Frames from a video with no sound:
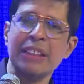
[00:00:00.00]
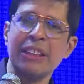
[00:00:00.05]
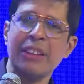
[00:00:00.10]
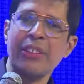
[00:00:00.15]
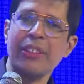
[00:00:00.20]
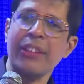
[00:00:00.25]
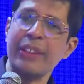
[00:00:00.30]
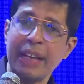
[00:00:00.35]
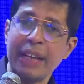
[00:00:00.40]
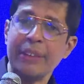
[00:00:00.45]

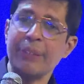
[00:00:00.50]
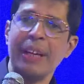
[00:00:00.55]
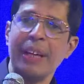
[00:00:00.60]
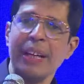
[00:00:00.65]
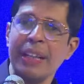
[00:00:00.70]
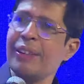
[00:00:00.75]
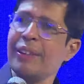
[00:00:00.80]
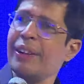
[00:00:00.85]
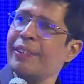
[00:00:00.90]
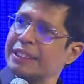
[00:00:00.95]
So that
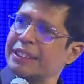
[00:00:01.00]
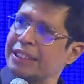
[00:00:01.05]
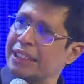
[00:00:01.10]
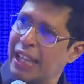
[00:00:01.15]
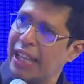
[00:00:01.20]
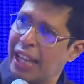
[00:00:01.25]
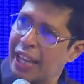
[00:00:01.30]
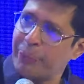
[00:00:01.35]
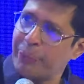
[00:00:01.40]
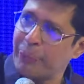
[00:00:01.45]
way,
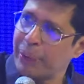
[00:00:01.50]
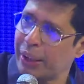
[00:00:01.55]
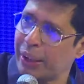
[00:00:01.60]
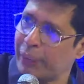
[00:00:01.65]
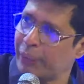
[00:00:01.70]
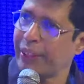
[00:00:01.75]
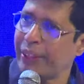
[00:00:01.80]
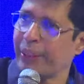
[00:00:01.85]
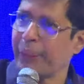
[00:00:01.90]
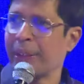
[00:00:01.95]
innovation has
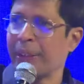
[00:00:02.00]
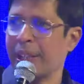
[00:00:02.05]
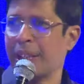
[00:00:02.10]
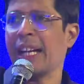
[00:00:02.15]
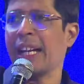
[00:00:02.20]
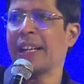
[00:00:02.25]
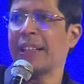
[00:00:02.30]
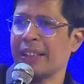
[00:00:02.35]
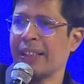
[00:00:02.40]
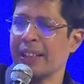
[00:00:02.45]
become a
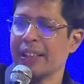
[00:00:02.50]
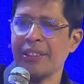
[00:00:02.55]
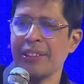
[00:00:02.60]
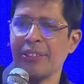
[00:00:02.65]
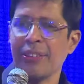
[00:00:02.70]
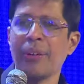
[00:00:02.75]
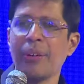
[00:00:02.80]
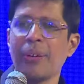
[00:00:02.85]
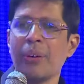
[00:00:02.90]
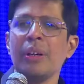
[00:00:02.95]
separate category.
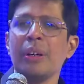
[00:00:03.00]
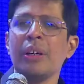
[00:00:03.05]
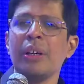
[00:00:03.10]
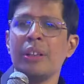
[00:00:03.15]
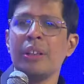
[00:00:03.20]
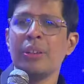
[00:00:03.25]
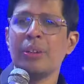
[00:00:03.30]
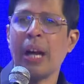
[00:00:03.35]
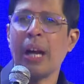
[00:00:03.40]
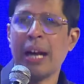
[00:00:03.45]
So,
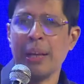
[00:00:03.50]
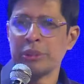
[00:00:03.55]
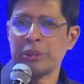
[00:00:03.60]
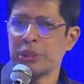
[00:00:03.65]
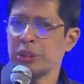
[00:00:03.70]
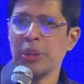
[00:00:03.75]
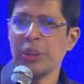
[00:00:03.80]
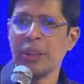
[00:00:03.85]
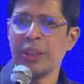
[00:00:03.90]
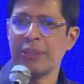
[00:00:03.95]
so I'm
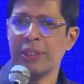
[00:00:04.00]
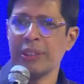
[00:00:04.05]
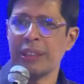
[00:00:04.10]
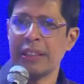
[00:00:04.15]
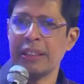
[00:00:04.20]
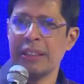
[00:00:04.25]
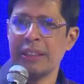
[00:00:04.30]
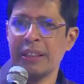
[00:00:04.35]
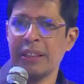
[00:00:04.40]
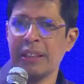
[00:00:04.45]
sure
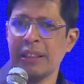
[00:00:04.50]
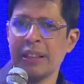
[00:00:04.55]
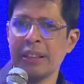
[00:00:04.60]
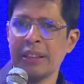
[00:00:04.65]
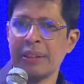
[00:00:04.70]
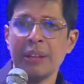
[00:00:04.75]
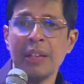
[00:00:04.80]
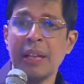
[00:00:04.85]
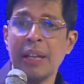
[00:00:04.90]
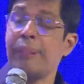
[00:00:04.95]
within
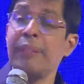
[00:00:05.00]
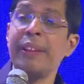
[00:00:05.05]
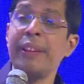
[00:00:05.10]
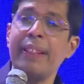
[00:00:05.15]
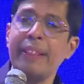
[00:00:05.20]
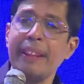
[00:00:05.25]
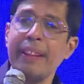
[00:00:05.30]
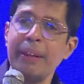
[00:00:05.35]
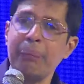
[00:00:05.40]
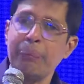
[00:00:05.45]
uh,
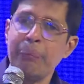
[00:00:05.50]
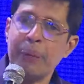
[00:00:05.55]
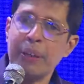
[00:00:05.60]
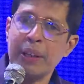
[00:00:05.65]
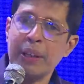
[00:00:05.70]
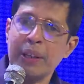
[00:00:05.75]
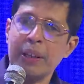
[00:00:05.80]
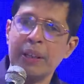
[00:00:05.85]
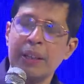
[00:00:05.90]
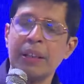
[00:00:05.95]
we see
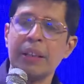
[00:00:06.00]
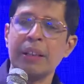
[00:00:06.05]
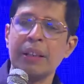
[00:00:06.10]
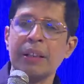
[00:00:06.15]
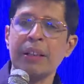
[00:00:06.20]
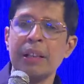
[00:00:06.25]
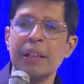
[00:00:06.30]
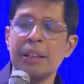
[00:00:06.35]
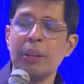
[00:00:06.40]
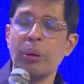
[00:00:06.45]
uh,
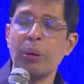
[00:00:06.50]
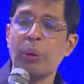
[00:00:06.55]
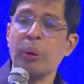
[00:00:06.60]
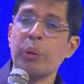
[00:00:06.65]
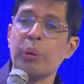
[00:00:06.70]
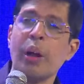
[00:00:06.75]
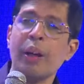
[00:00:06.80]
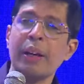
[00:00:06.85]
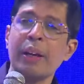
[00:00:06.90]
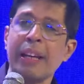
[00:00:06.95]
uh, in the
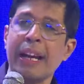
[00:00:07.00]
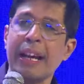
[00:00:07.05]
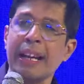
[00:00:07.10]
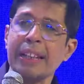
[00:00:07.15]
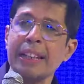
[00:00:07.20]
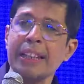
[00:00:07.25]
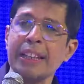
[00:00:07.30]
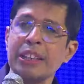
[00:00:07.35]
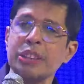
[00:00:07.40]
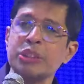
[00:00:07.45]
overall
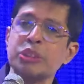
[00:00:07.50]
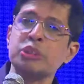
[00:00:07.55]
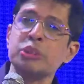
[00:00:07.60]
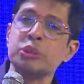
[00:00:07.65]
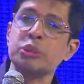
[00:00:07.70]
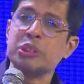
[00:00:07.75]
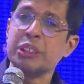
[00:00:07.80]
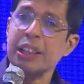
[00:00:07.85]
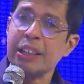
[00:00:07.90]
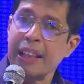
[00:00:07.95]
ranking
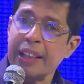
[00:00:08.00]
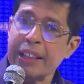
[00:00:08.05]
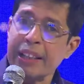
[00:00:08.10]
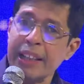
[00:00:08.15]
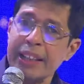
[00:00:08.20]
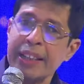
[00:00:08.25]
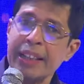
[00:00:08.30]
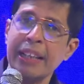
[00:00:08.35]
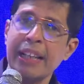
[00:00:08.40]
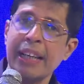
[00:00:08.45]
institutes that are
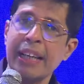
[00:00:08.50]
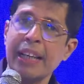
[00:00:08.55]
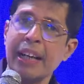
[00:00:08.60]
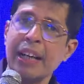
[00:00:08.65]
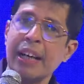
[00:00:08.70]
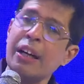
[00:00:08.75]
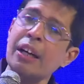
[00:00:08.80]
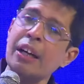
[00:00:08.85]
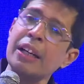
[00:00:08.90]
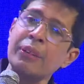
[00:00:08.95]
rated
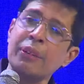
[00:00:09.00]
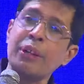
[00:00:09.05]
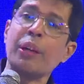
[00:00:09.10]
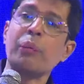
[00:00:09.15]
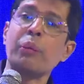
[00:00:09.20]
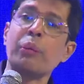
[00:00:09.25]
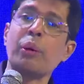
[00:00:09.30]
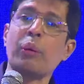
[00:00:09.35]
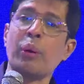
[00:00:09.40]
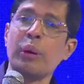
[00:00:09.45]

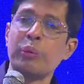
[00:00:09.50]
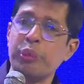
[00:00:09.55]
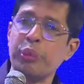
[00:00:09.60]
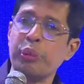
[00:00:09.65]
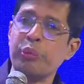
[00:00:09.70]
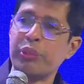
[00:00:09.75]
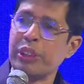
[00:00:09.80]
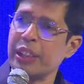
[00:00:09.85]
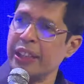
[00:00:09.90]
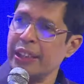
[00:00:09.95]
even above
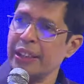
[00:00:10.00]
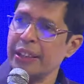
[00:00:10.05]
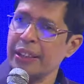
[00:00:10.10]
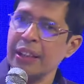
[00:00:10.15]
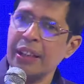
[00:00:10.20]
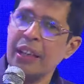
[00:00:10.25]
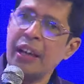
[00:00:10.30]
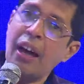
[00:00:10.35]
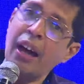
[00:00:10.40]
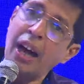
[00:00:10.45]
150
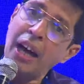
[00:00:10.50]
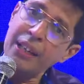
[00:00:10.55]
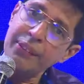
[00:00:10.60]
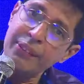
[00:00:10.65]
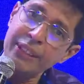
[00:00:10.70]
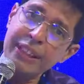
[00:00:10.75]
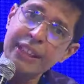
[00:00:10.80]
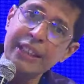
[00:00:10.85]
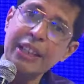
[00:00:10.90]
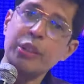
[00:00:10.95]

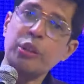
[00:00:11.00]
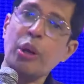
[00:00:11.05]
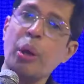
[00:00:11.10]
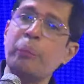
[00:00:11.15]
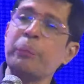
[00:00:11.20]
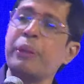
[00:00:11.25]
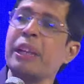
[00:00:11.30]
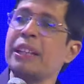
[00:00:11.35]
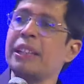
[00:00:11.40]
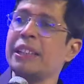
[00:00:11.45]
are within the
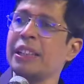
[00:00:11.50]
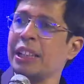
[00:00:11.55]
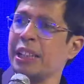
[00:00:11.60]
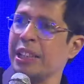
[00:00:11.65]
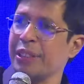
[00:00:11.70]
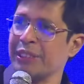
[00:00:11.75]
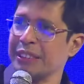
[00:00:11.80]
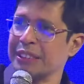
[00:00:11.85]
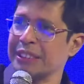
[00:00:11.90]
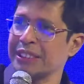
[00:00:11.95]
top 10 in
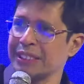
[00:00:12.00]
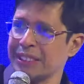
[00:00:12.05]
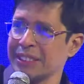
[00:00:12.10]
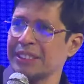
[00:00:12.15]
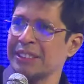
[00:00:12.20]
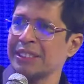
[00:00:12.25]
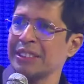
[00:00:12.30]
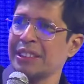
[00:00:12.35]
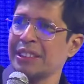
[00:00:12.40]
innovation. Correct.